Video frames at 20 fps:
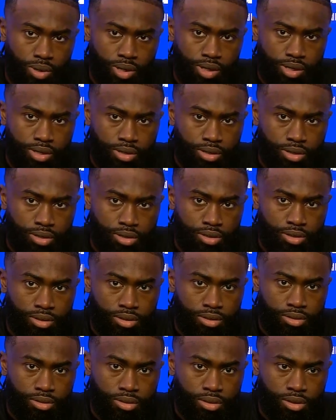
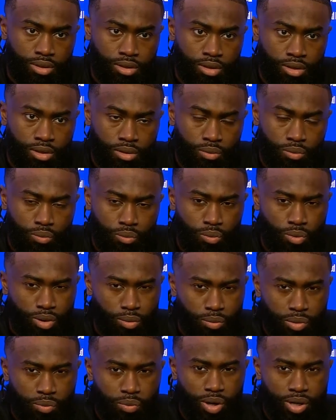
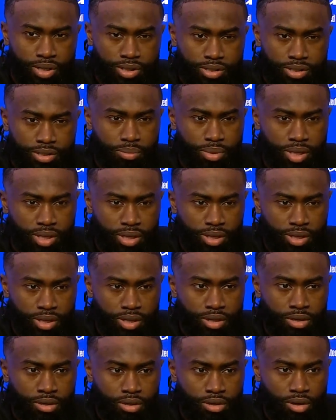what we wanted to
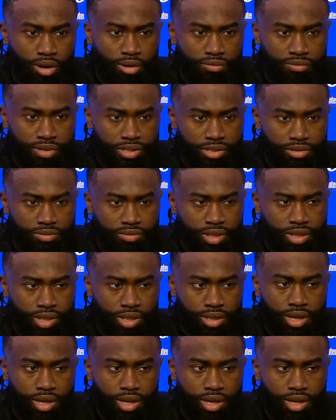be offensively.